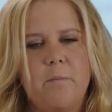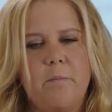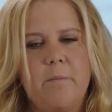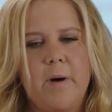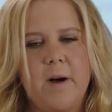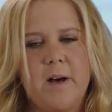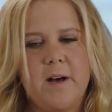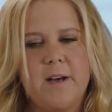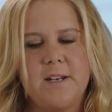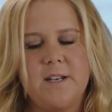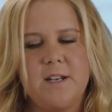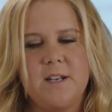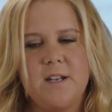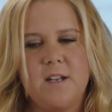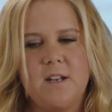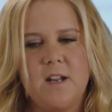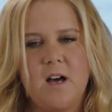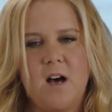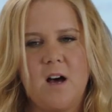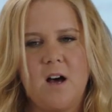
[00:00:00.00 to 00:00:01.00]
But
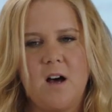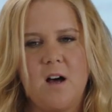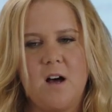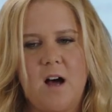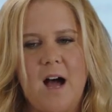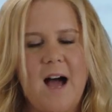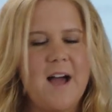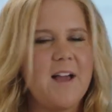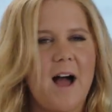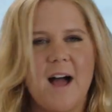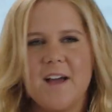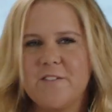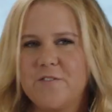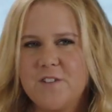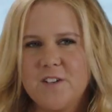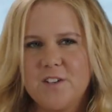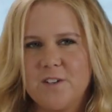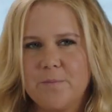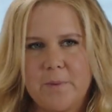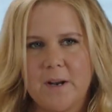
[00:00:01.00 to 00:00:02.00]
I
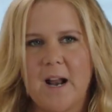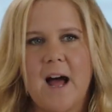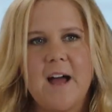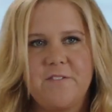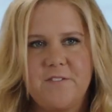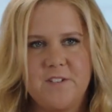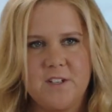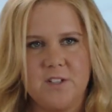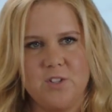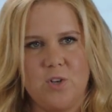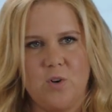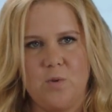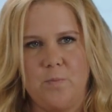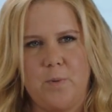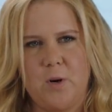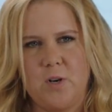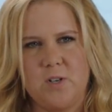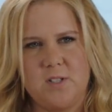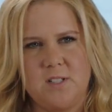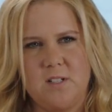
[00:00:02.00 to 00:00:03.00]
feel no
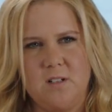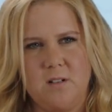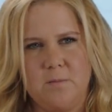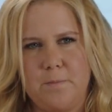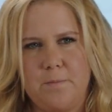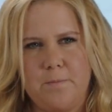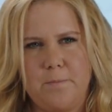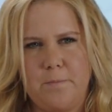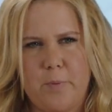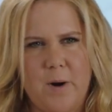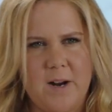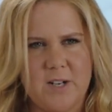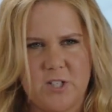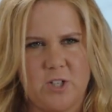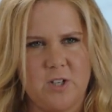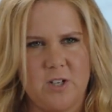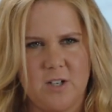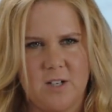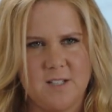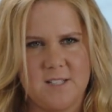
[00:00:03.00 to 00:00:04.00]
personal
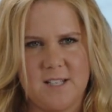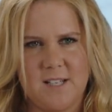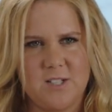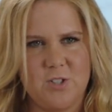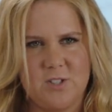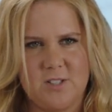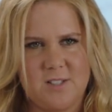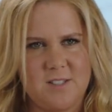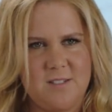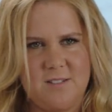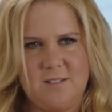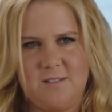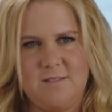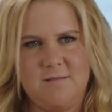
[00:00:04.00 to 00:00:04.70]
pressure, because